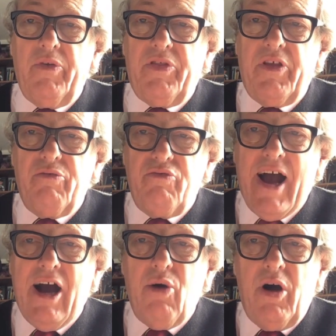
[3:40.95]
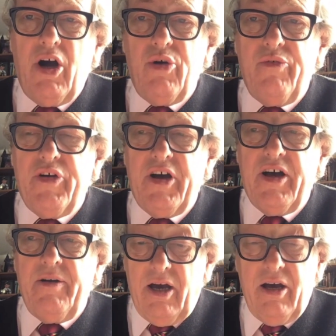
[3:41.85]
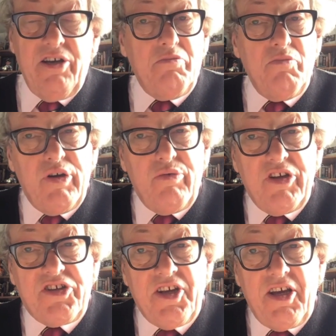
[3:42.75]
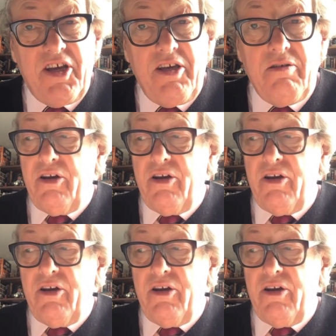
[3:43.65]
with the row over herd immunity.